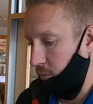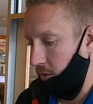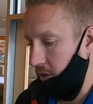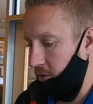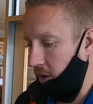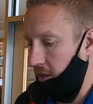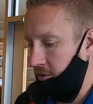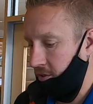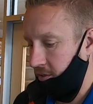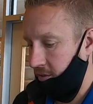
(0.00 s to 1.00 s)

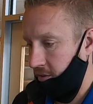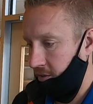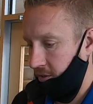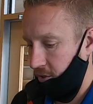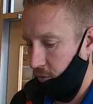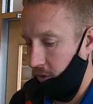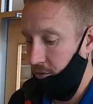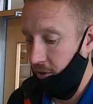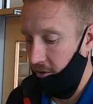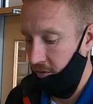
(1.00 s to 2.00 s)
$22?
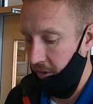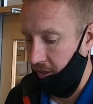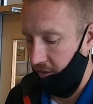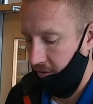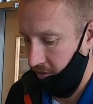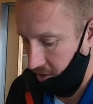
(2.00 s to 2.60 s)
$22 a month.